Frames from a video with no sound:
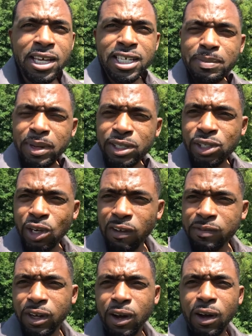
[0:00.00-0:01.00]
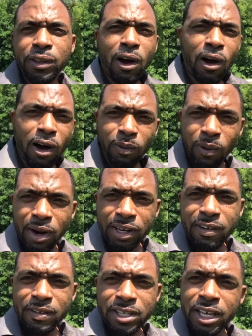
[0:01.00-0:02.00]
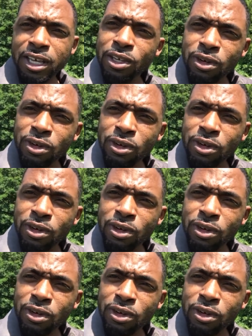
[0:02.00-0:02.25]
especially after all the hard work and everything.